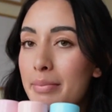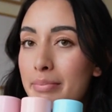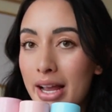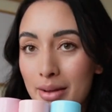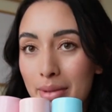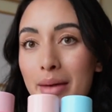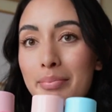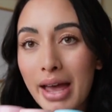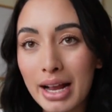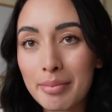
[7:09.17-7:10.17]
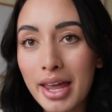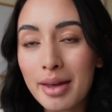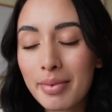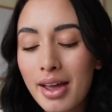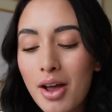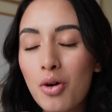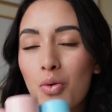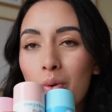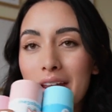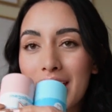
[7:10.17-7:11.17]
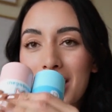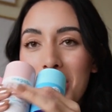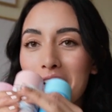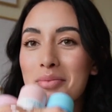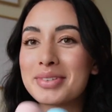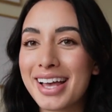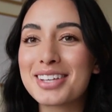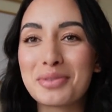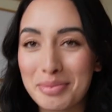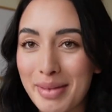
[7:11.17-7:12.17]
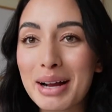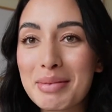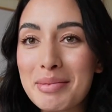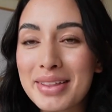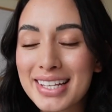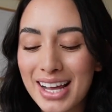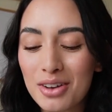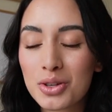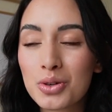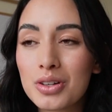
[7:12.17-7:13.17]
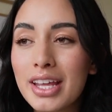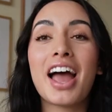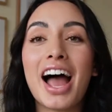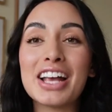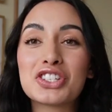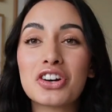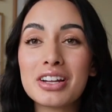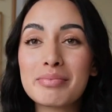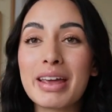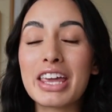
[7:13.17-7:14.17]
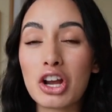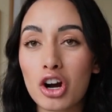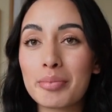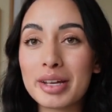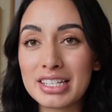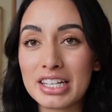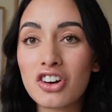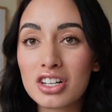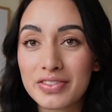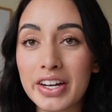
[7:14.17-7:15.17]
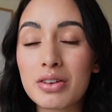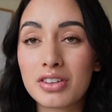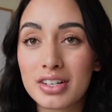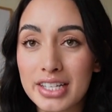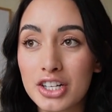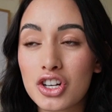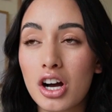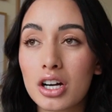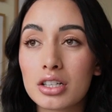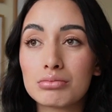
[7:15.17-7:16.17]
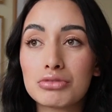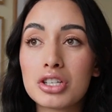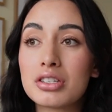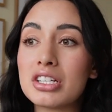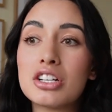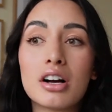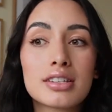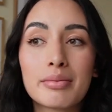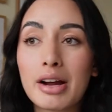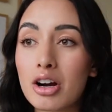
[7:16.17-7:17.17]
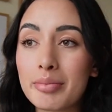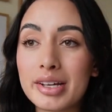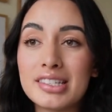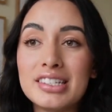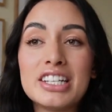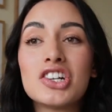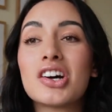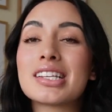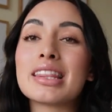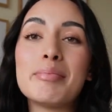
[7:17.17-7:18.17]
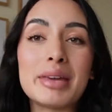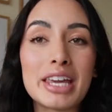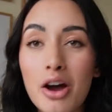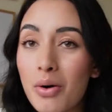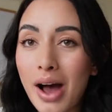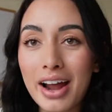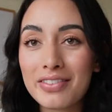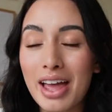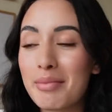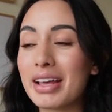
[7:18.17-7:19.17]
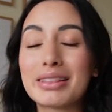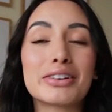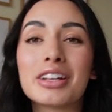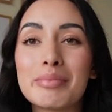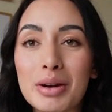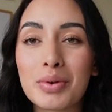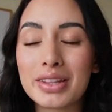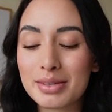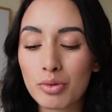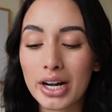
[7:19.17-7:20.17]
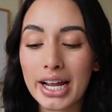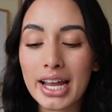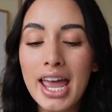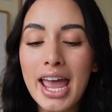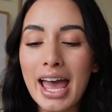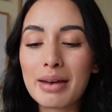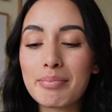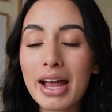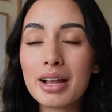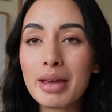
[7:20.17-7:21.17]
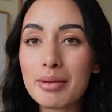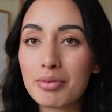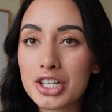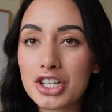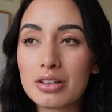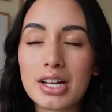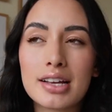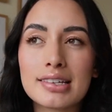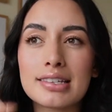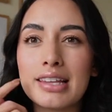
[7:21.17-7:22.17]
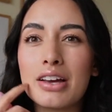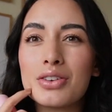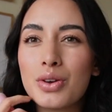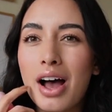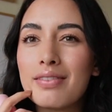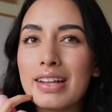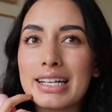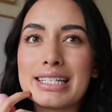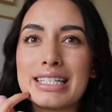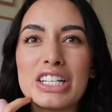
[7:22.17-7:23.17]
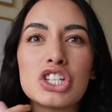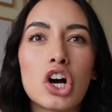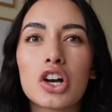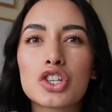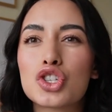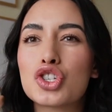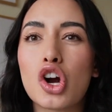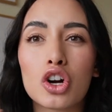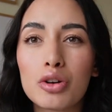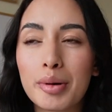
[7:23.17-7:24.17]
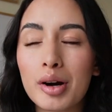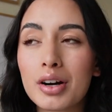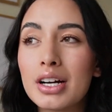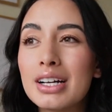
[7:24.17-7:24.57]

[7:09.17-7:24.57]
Megababe, Megababe. We are obsessed with Megababe in this household. I started making armpit detox videos on TikTok, just detoxing my armpits, detoxing the BO out of them. I literally made one this morning. And Megababe reached out to us because they also have like a detox charcoal bar.